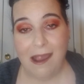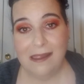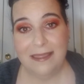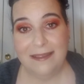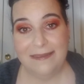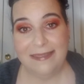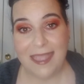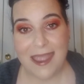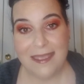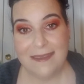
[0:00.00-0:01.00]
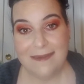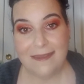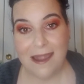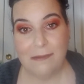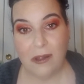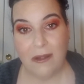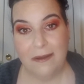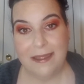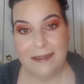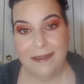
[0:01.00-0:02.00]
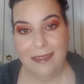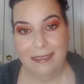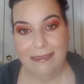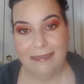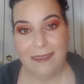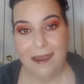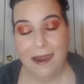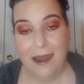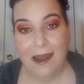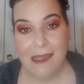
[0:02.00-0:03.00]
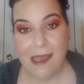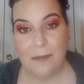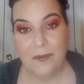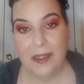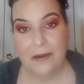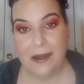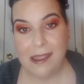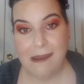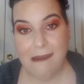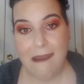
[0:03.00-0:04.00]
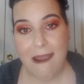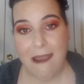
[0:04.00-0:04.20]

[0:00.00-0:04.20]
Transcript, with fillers: These days I'm always uploading